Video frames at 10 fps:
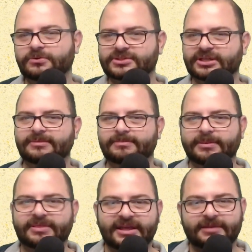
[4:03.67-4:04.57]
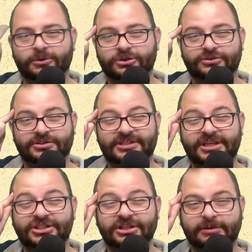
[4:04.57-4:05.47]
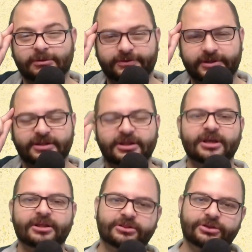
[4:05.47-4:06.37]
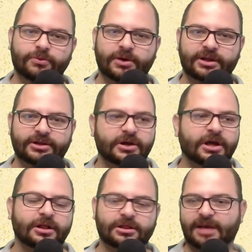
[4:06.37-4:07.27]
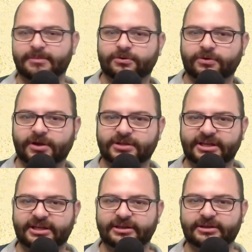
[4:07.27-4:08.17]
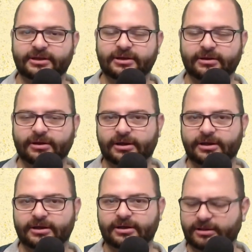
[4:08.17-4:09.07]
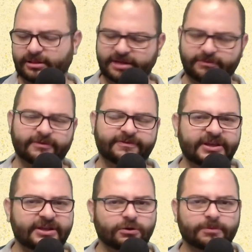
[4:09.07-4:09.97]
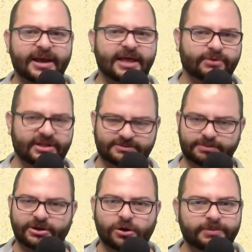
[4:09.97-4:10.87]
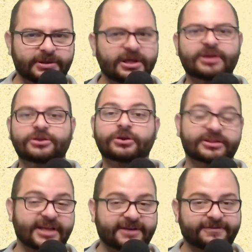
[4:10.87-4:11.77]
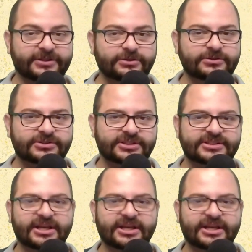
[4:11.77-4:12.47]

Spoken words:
it, but think more strategically with it. Do you want to climb across like a ravine or a pathway that's split open? You could definitely use this